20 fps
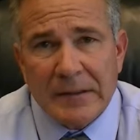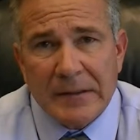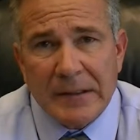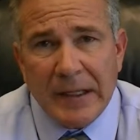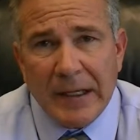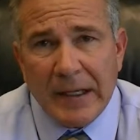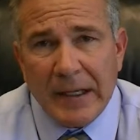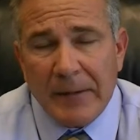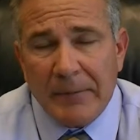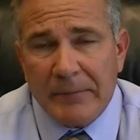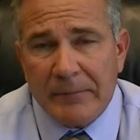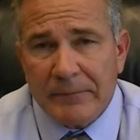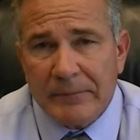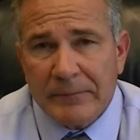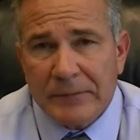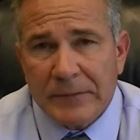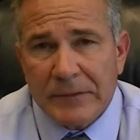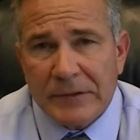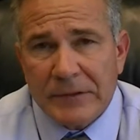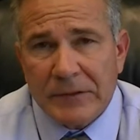
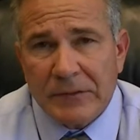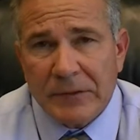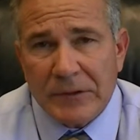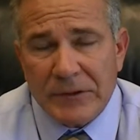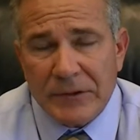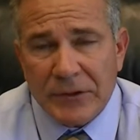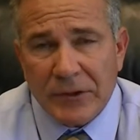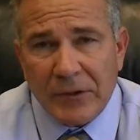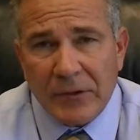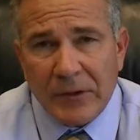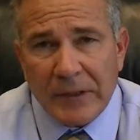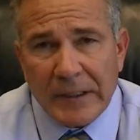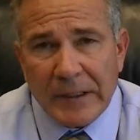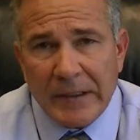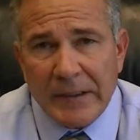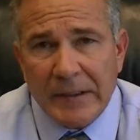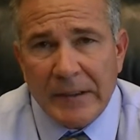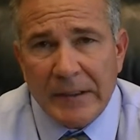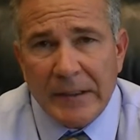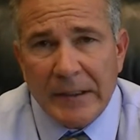to a
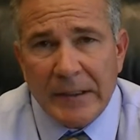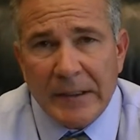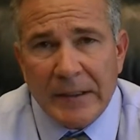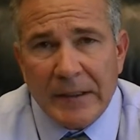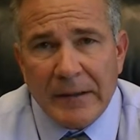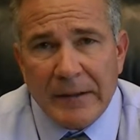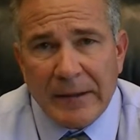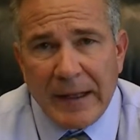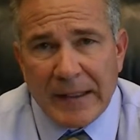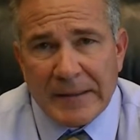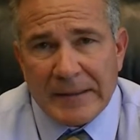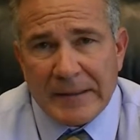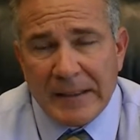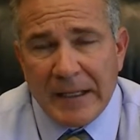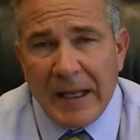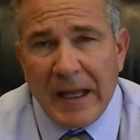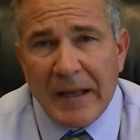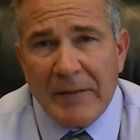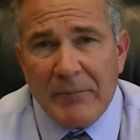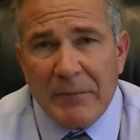jury, that's an
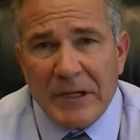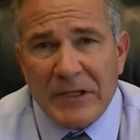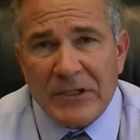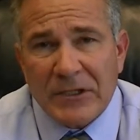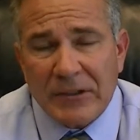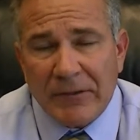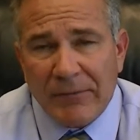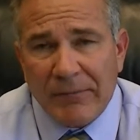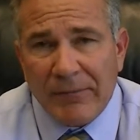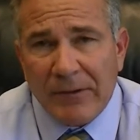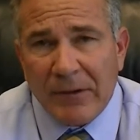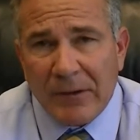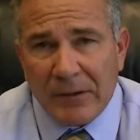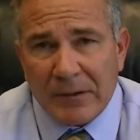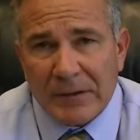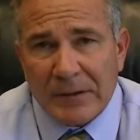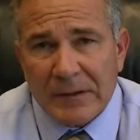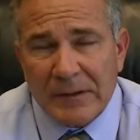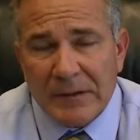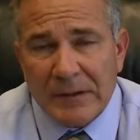admission of
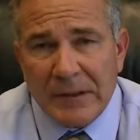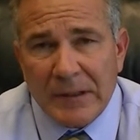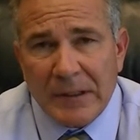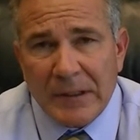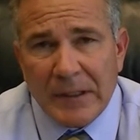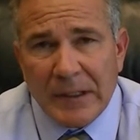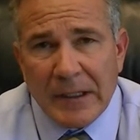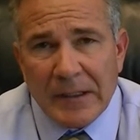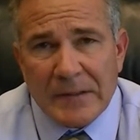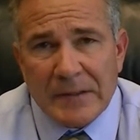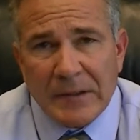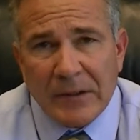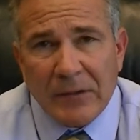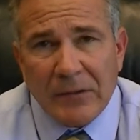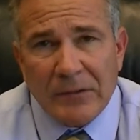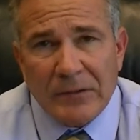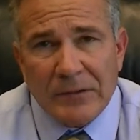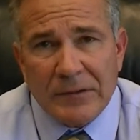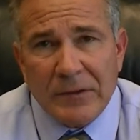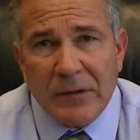fault. And
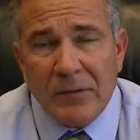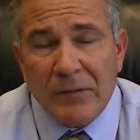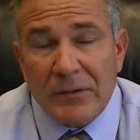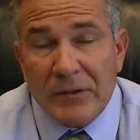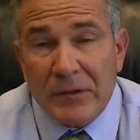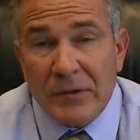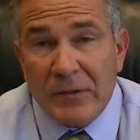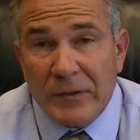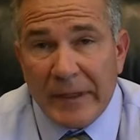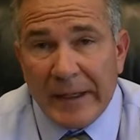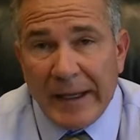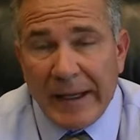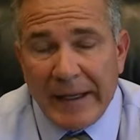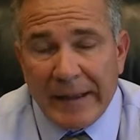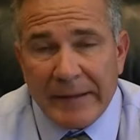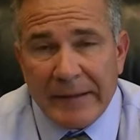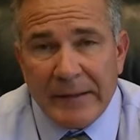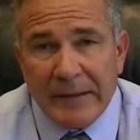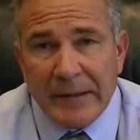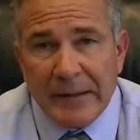so don't do
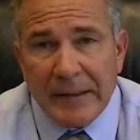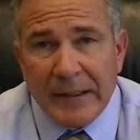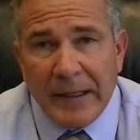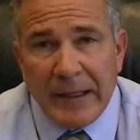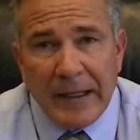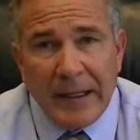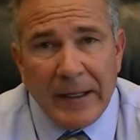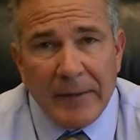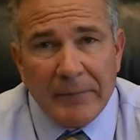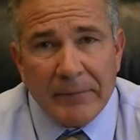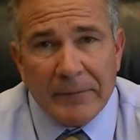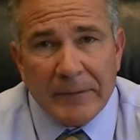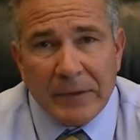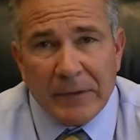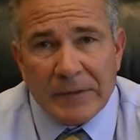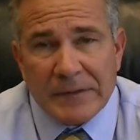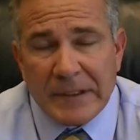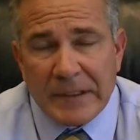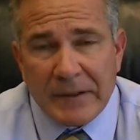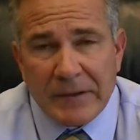that.
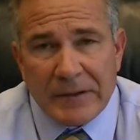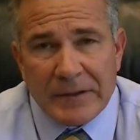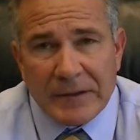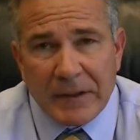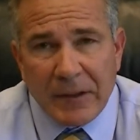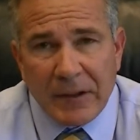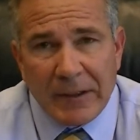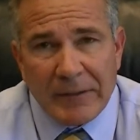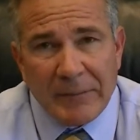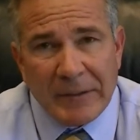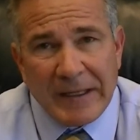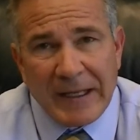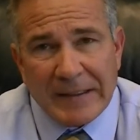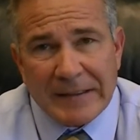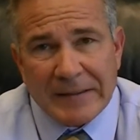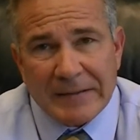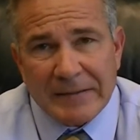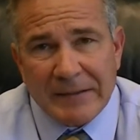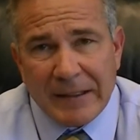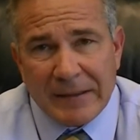Don't say you're sorry, but
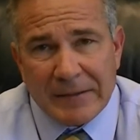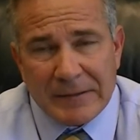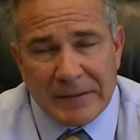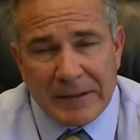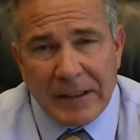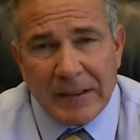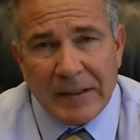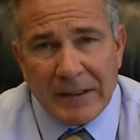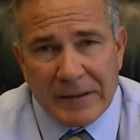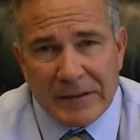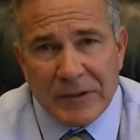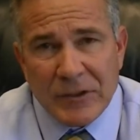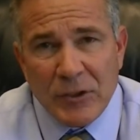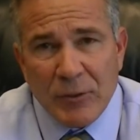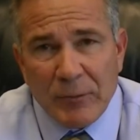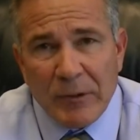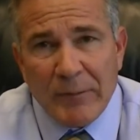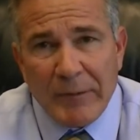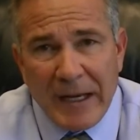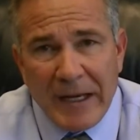it's
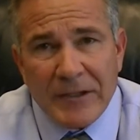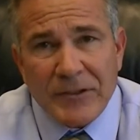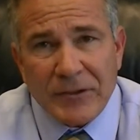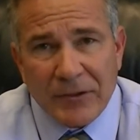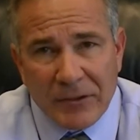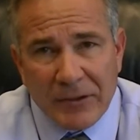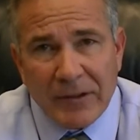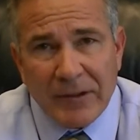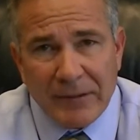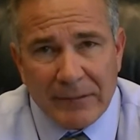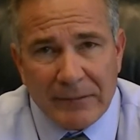human nature